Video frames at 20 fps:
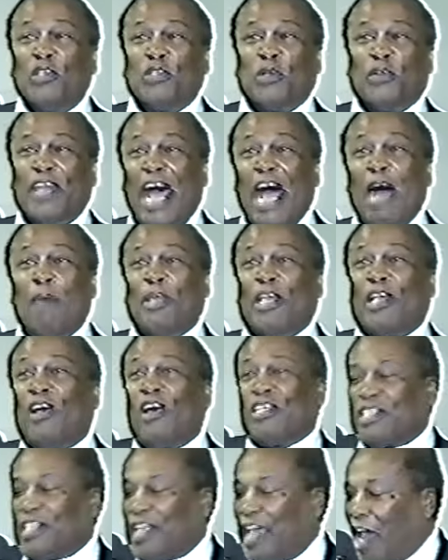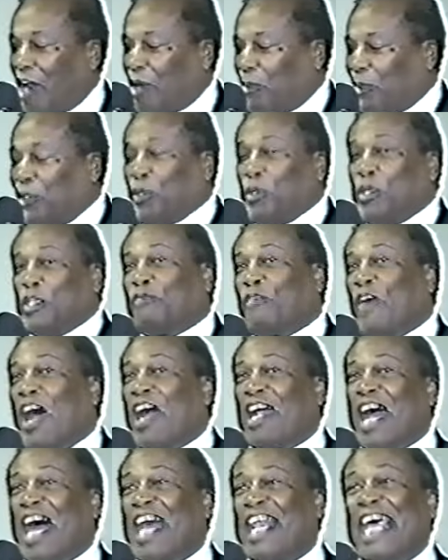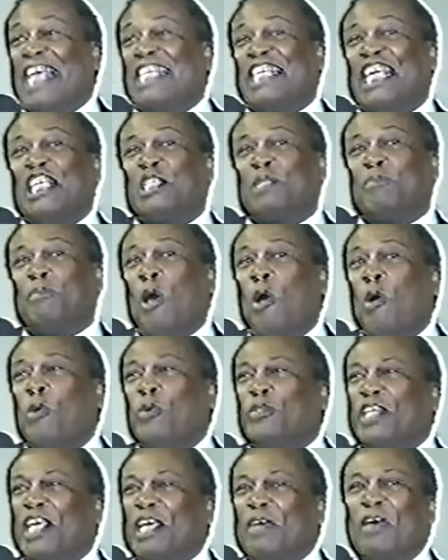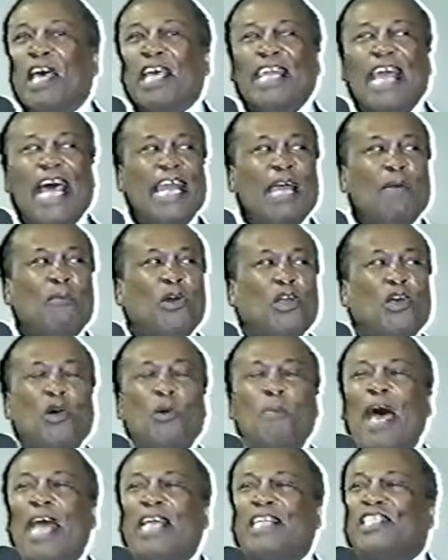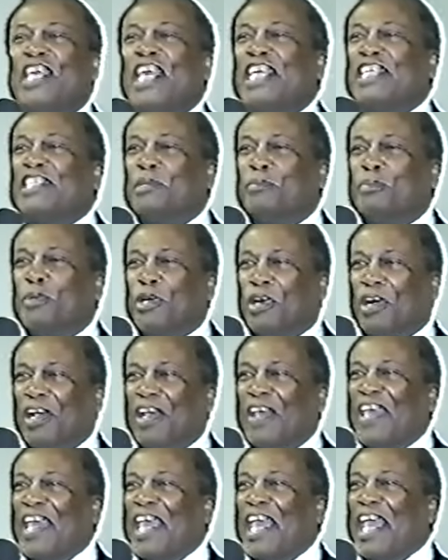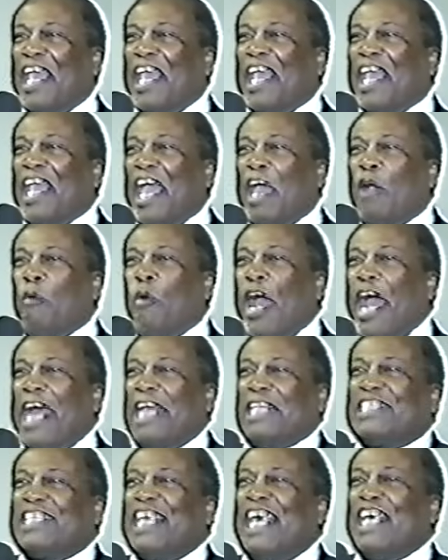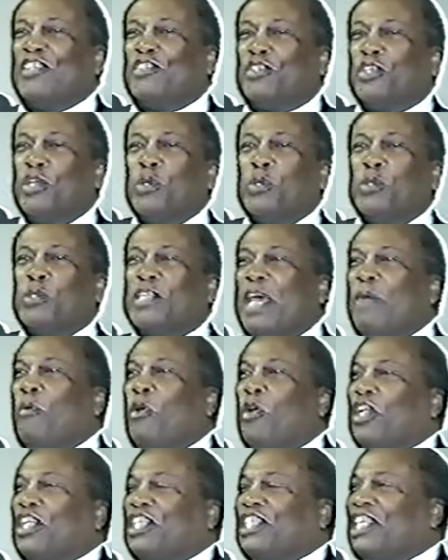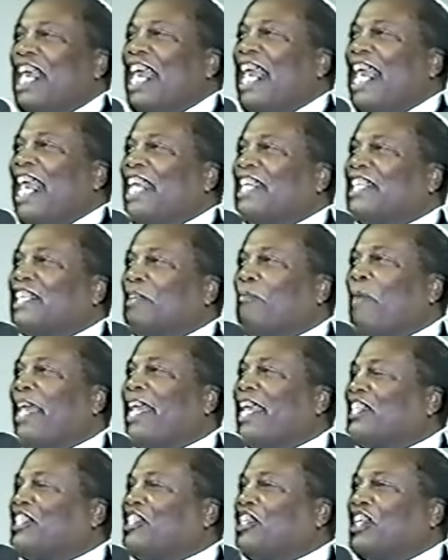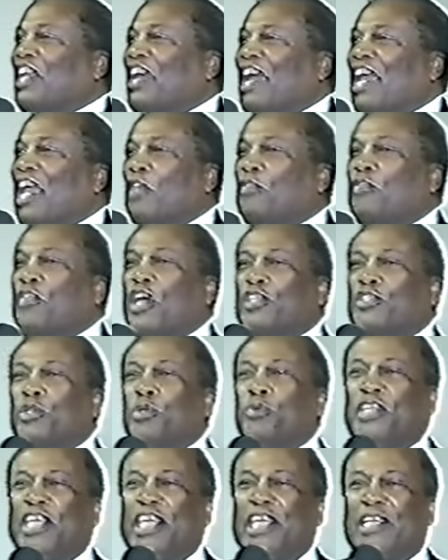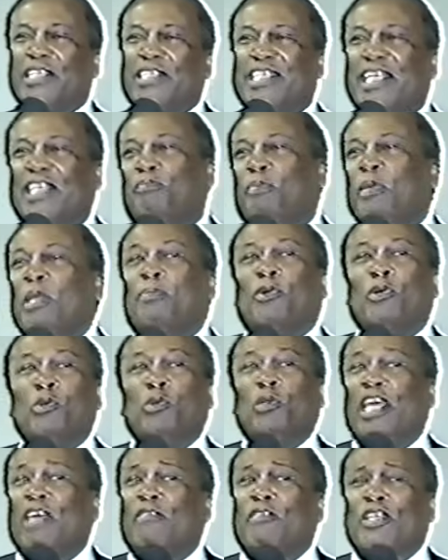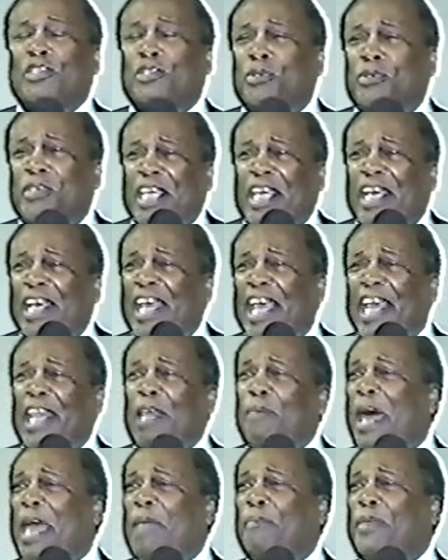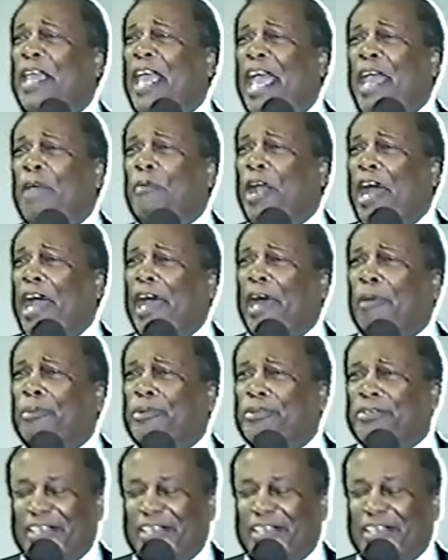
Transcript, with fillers: So now because the Honorable Louis Farrakhan has exposed them, now they want to go back and change the book. And where it says Jews, they want to change and make it generic, the Judeans. There's people who live in Judea, and they might be Arabs.